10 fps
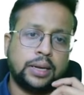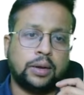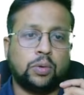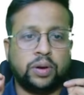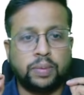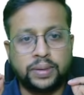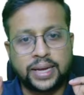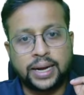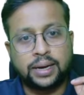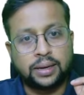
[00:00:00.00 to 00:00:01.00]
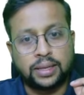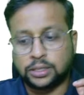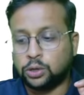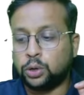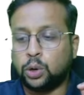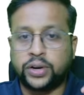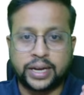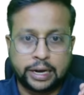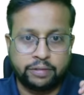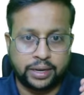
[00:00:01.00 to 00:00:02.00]
Now remember that there is no
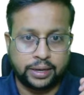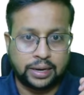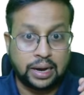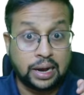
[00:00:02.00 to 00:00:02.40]
dolutegravir here.